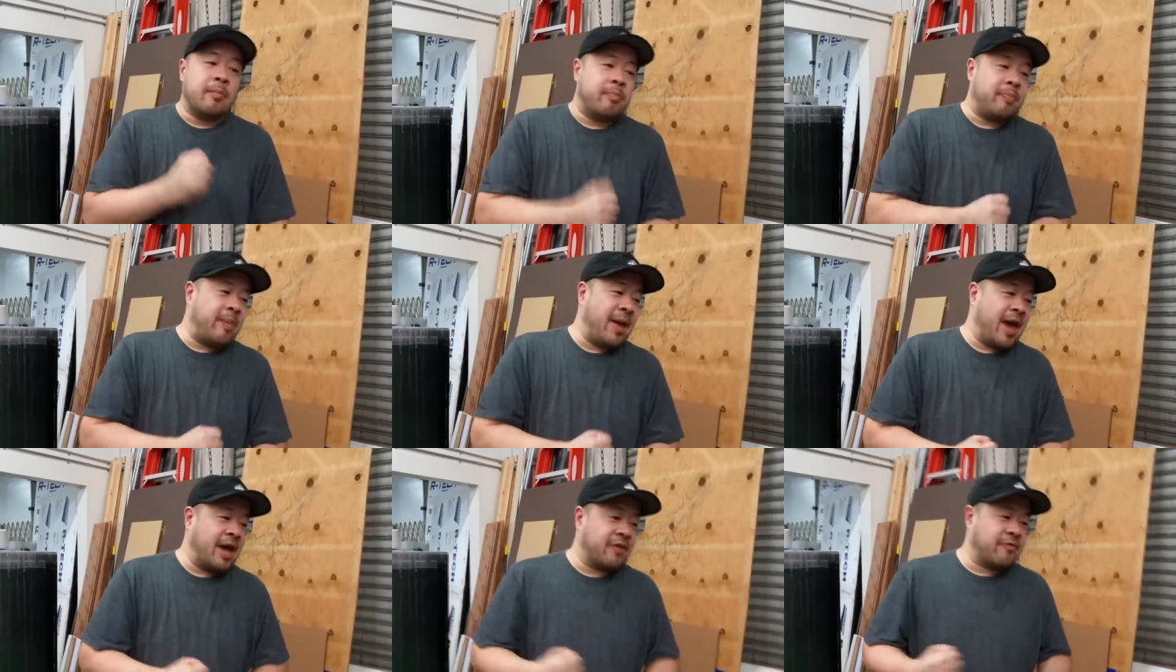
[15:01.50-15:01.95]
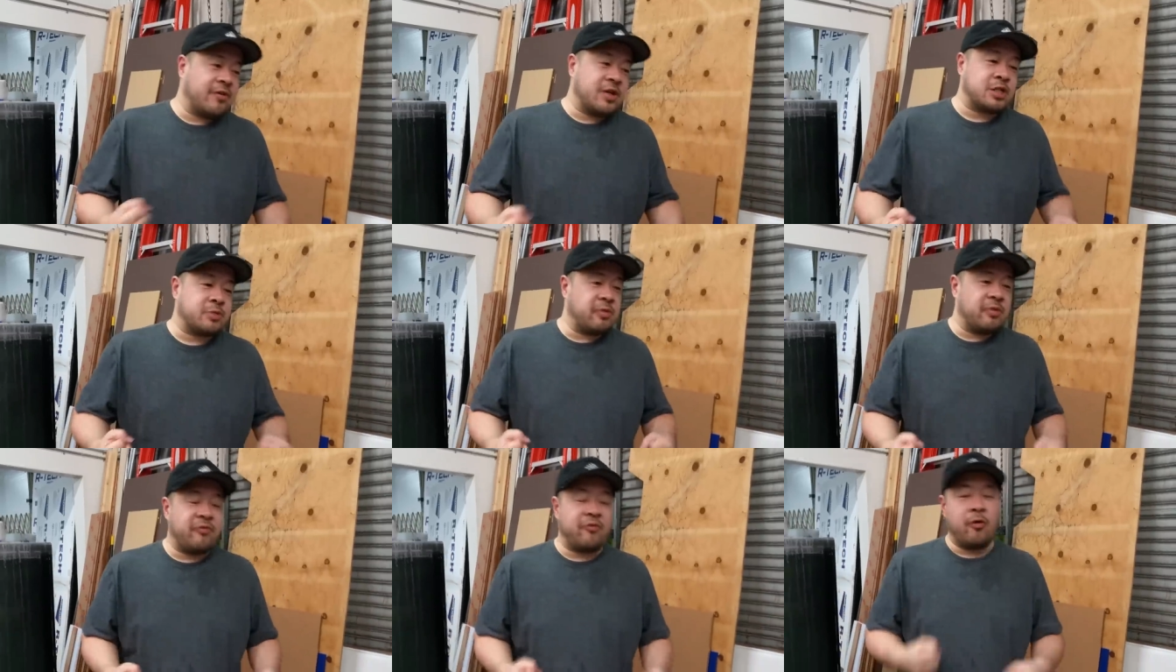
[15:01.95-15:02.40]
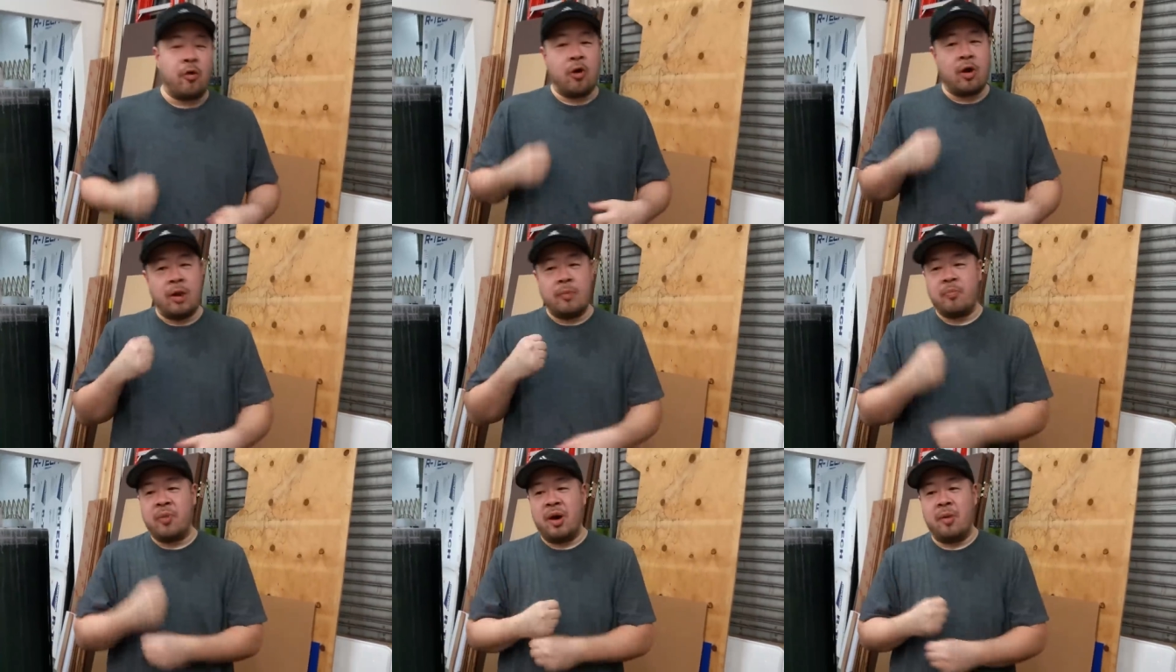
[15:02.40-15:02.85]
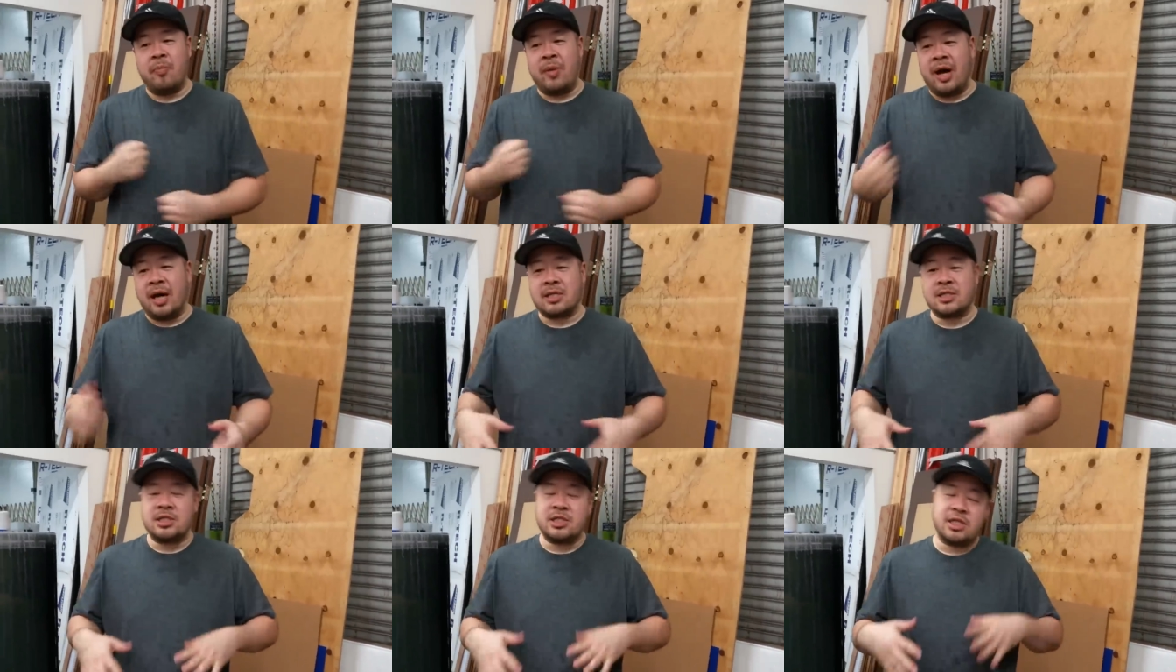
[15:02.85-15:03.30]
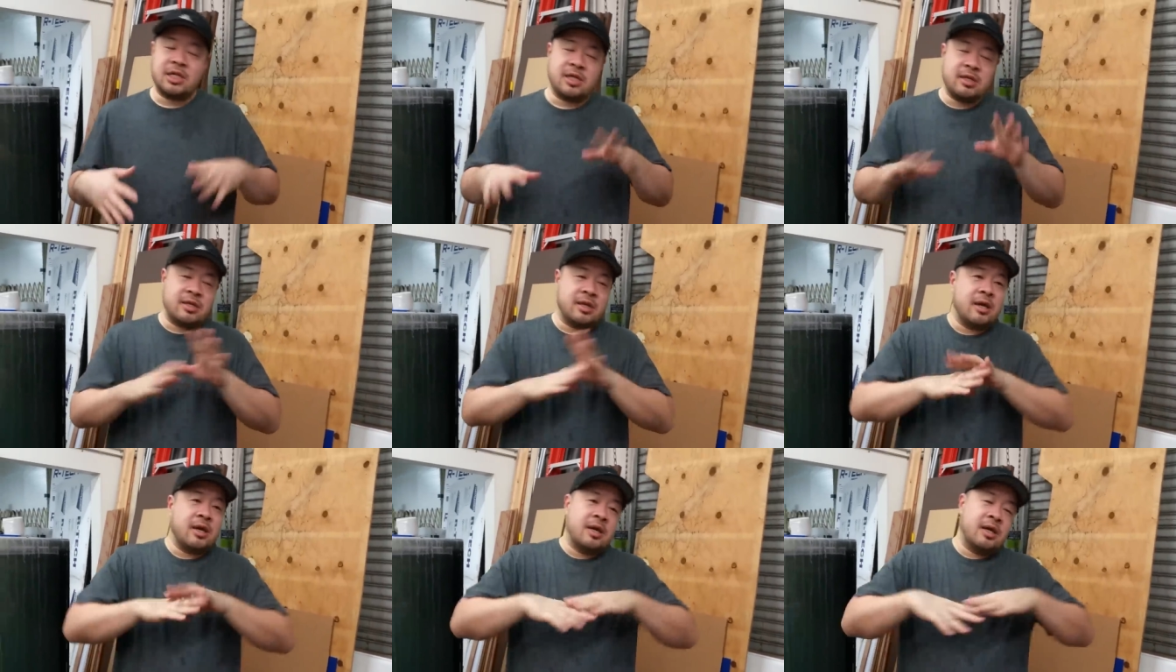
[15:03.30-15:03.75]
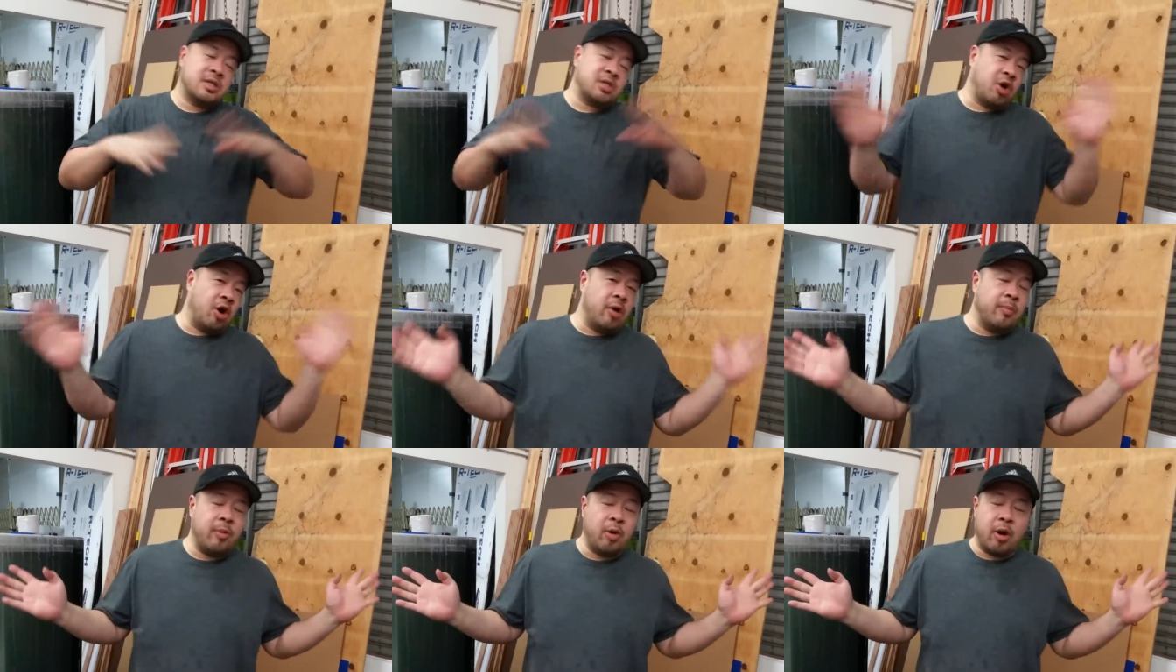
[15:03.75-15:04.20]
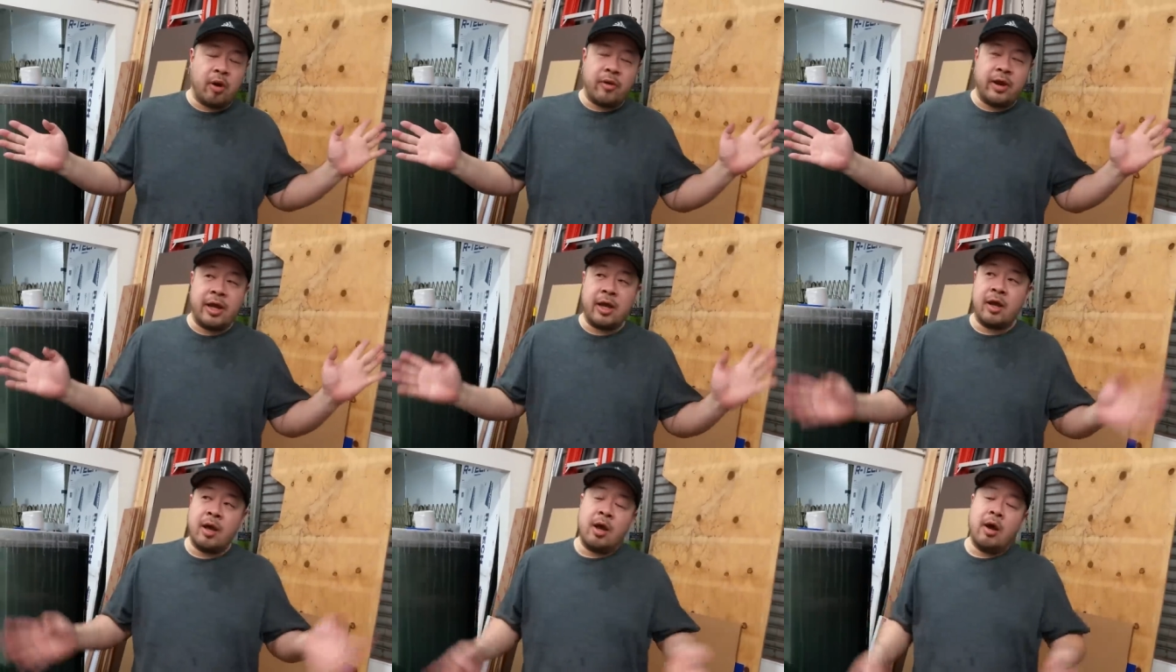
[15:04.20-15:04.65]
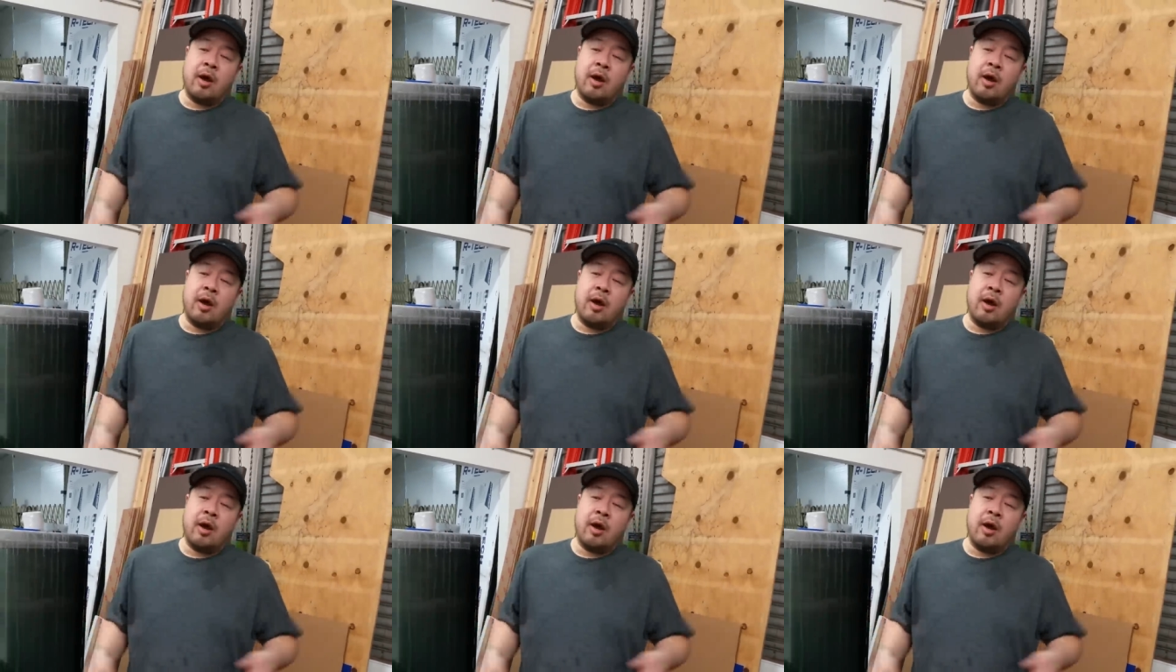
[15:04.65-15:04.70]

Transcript: bag fish before and pump oxygen. It's all boring.